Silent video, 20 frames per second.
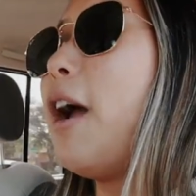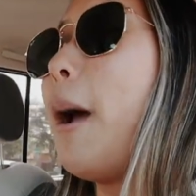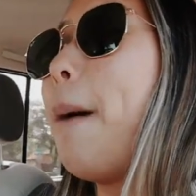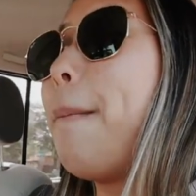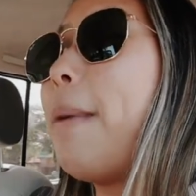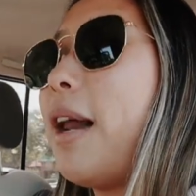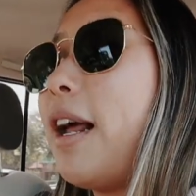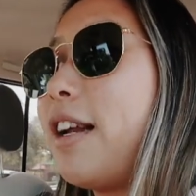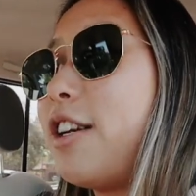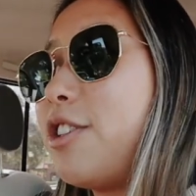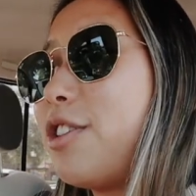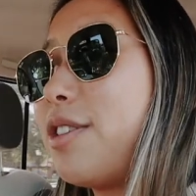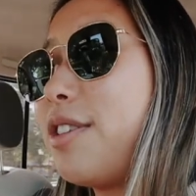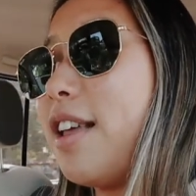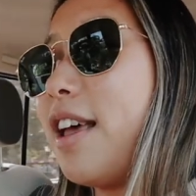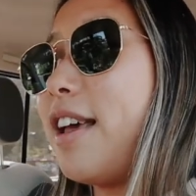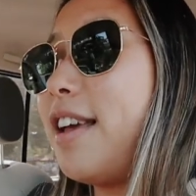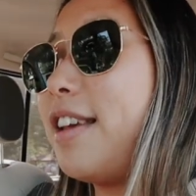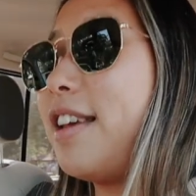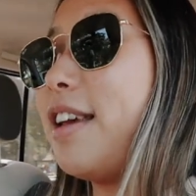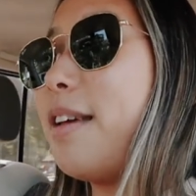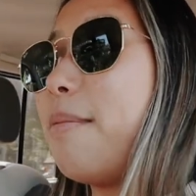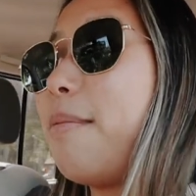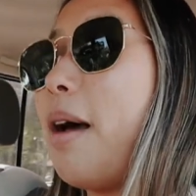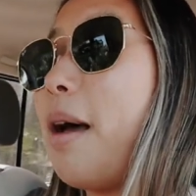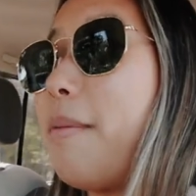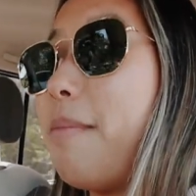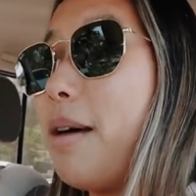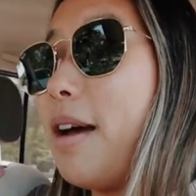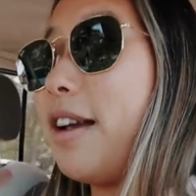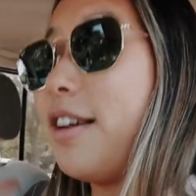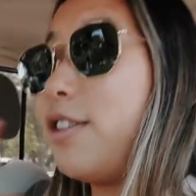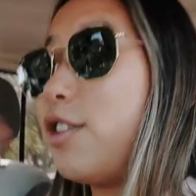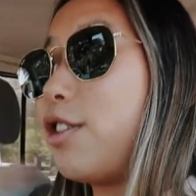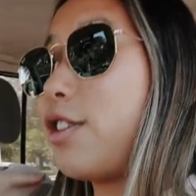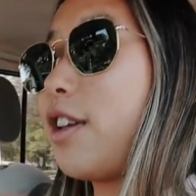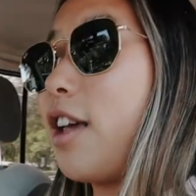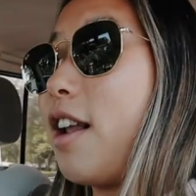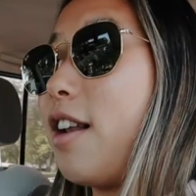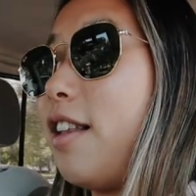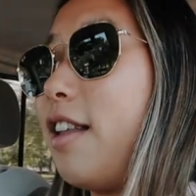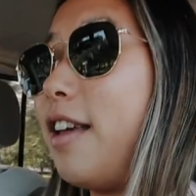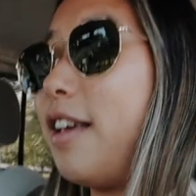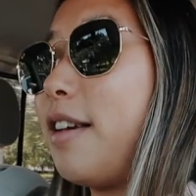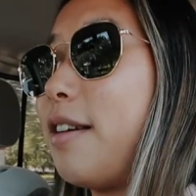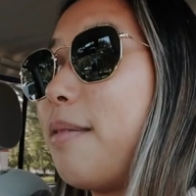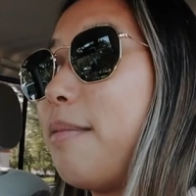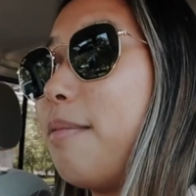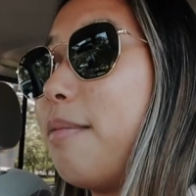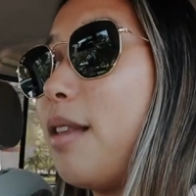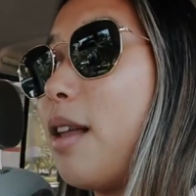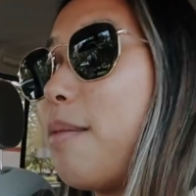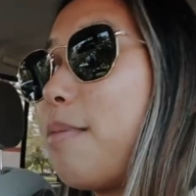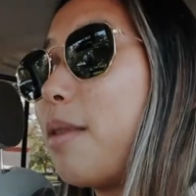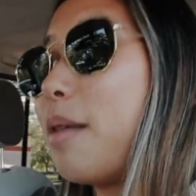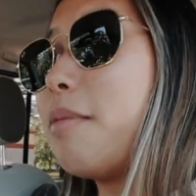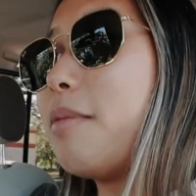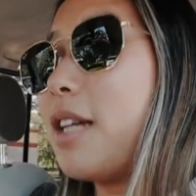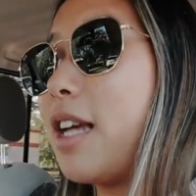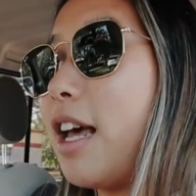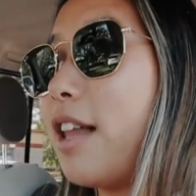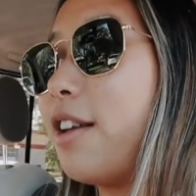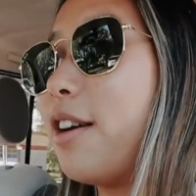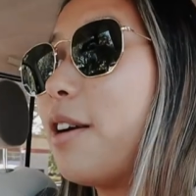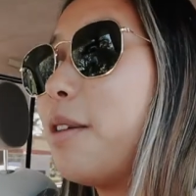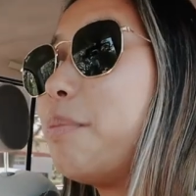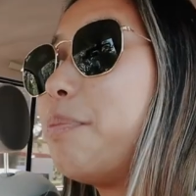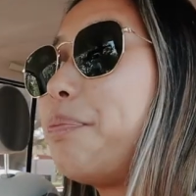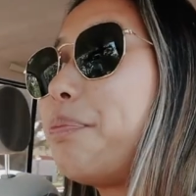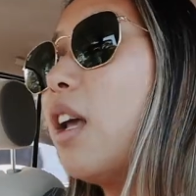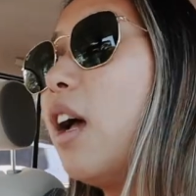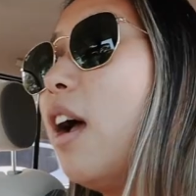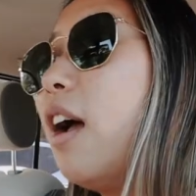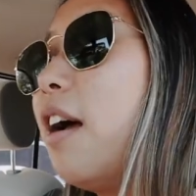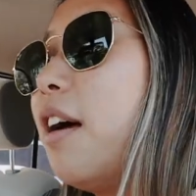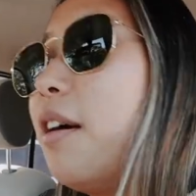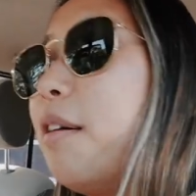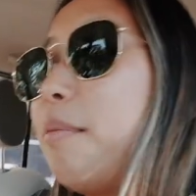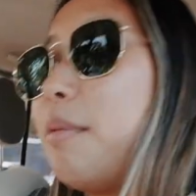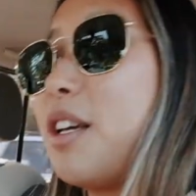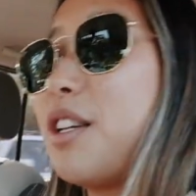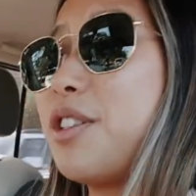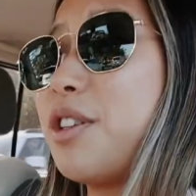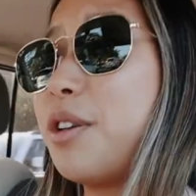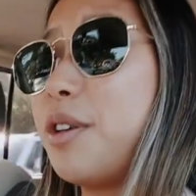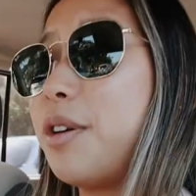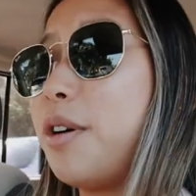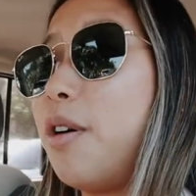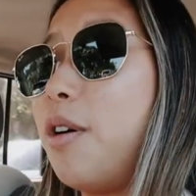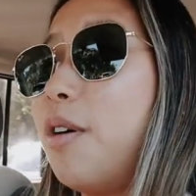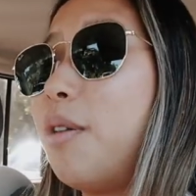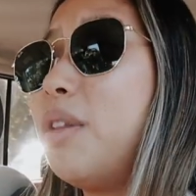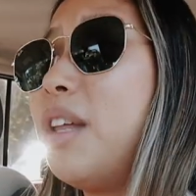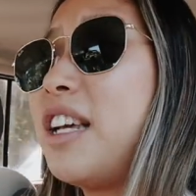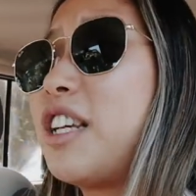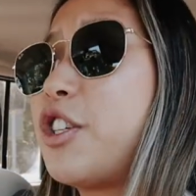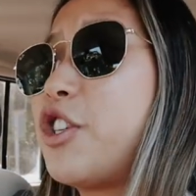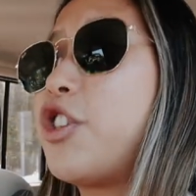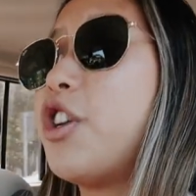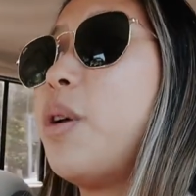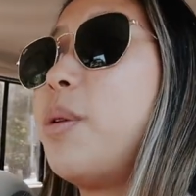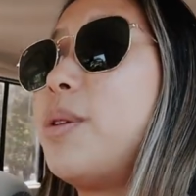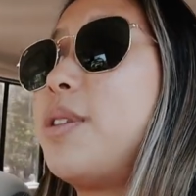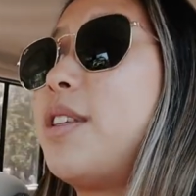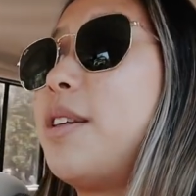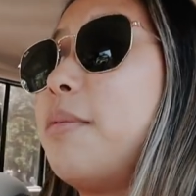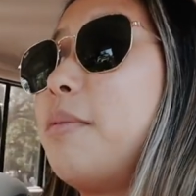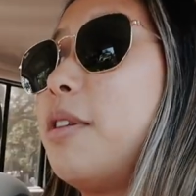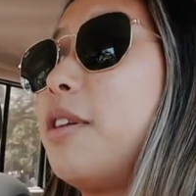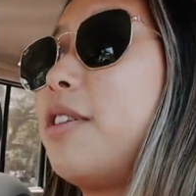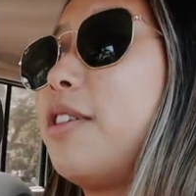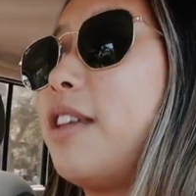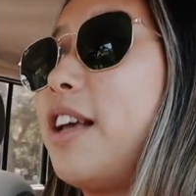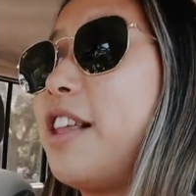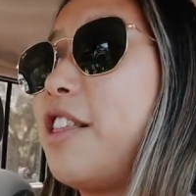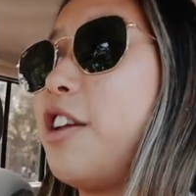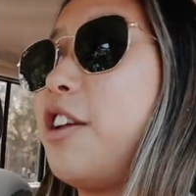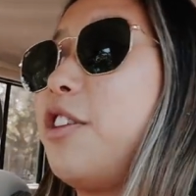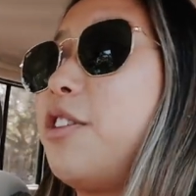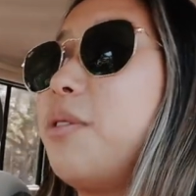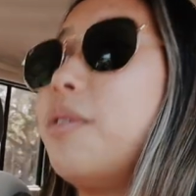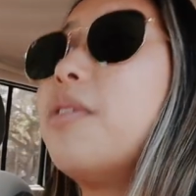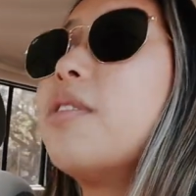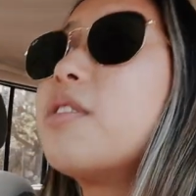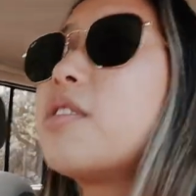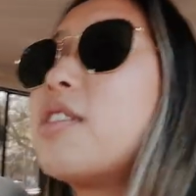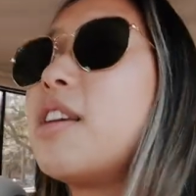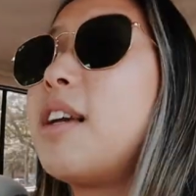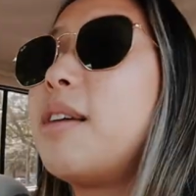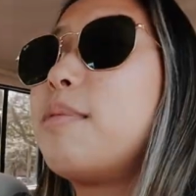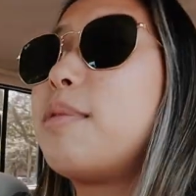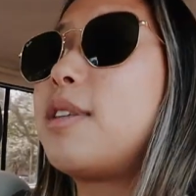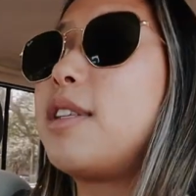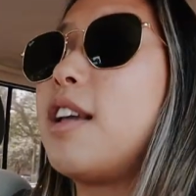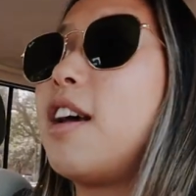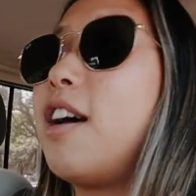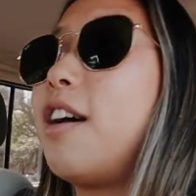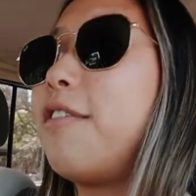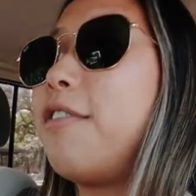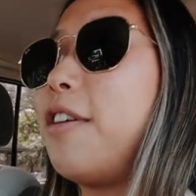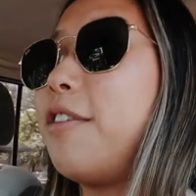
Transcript: but I just like in my mind just kind of like lump them together because they're all like so similar, like they do the same stuff.